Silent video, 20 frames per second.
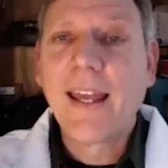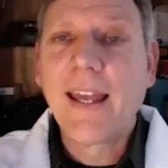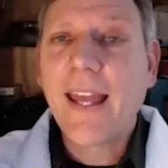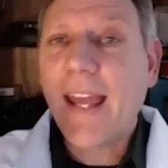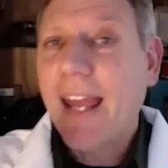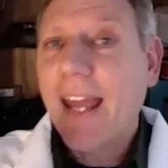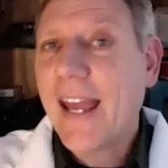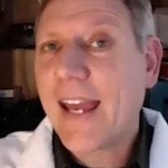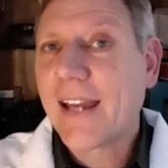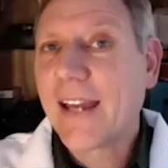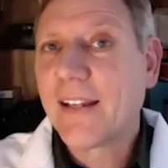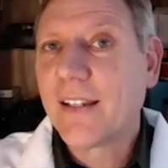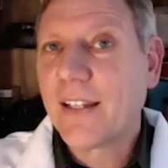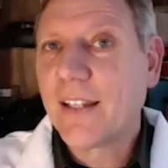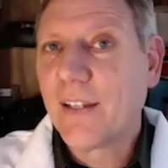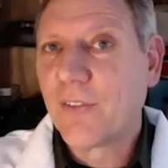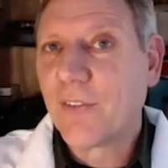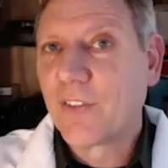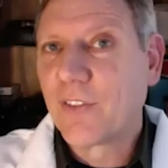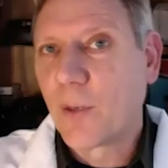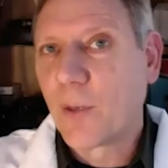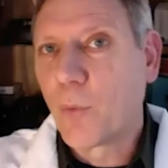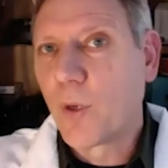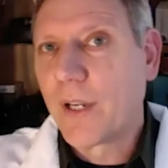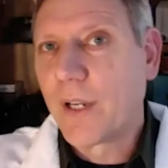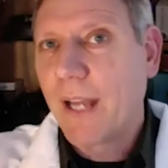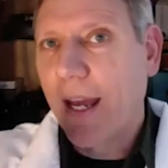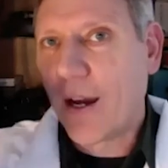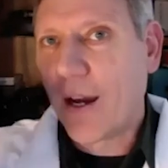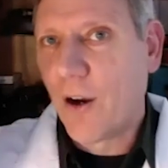And if someone
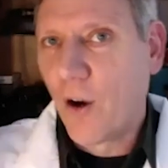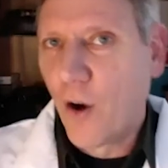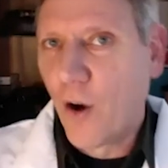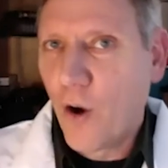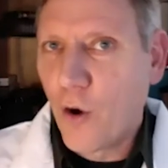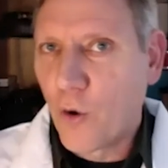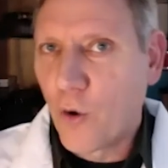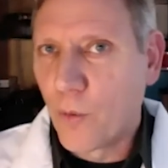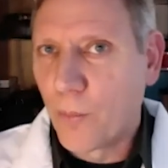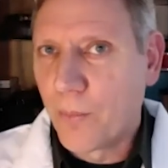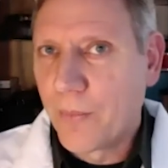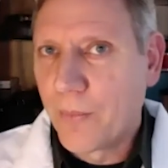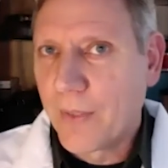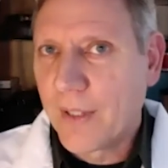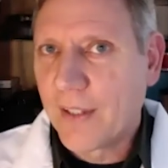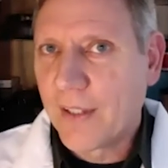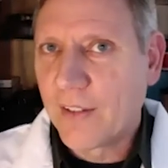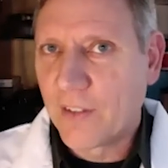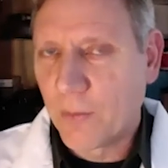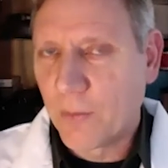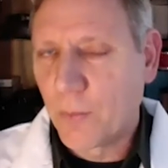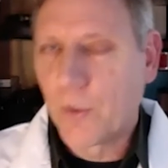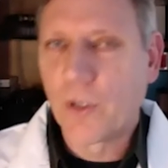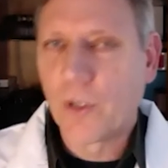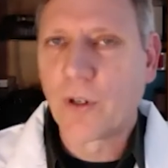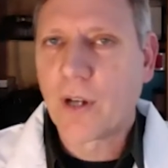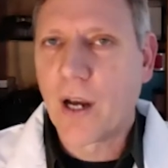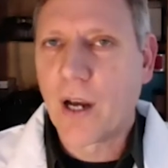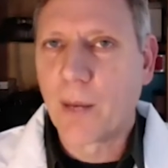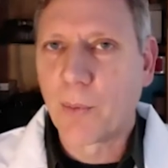at home is
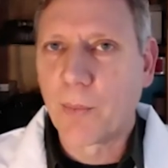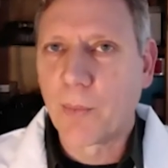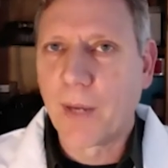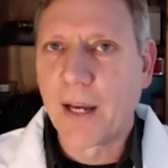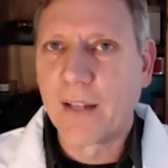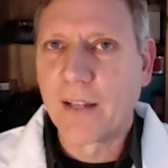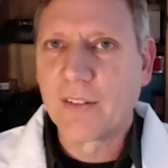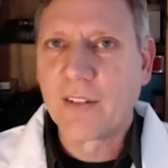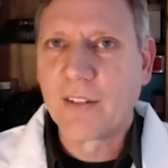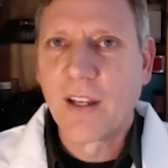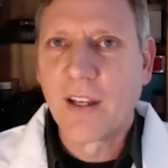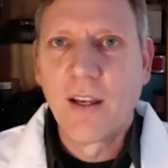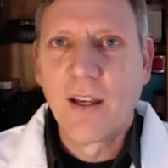immunocompromised,